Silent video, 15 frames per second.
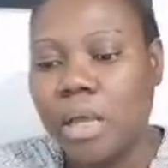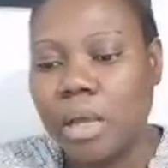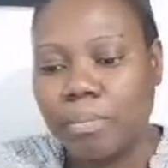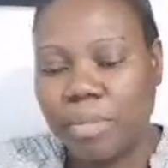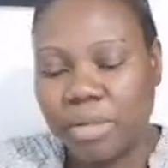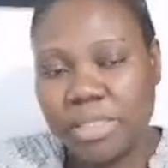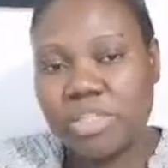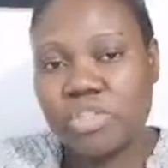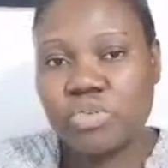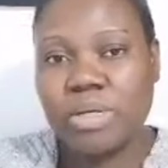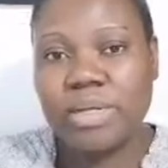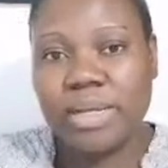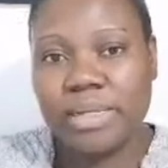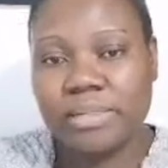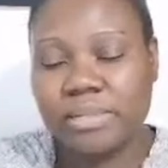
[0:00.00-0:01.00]
But this
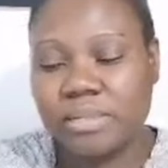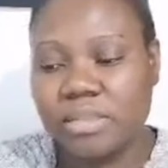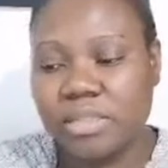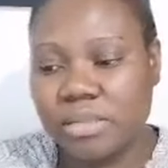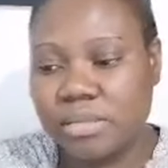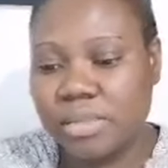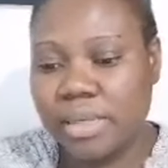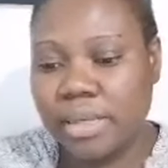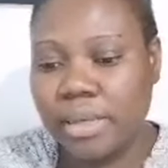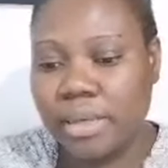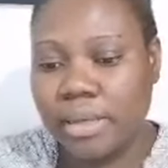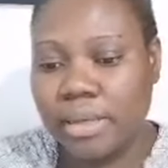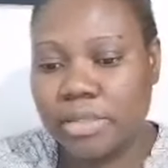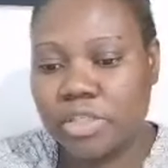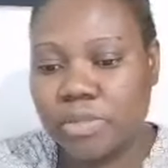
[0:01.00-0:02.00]
trainer, this
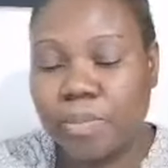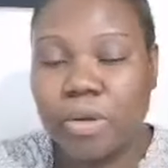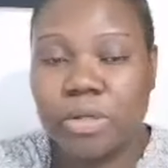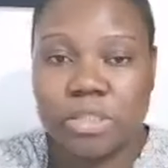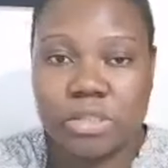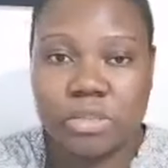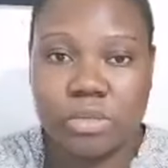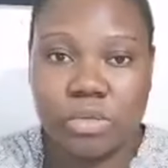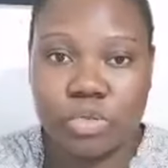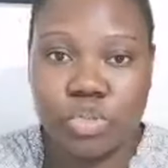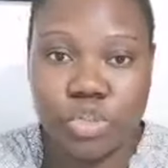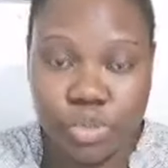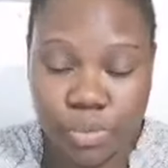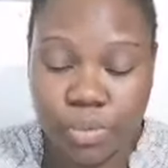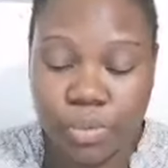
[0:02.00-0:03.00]
sports
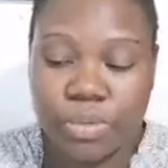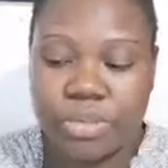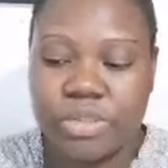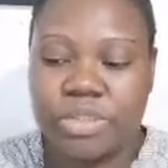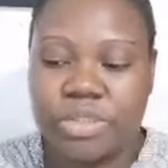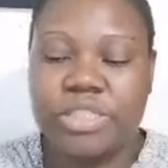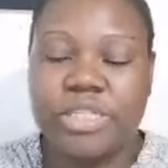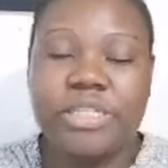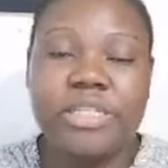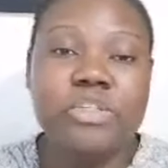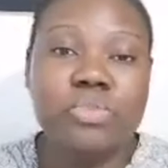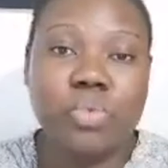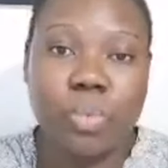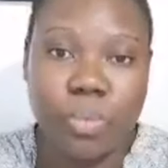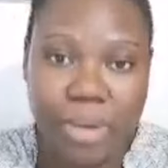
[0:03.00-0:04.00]
shoe, she need to
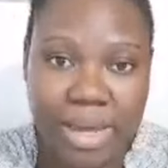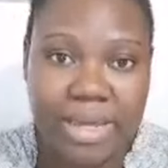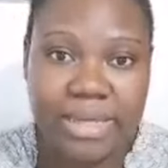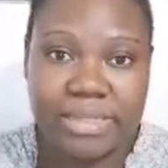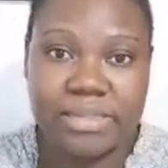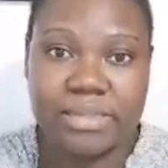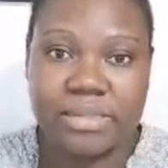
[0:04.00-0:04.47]
wear it.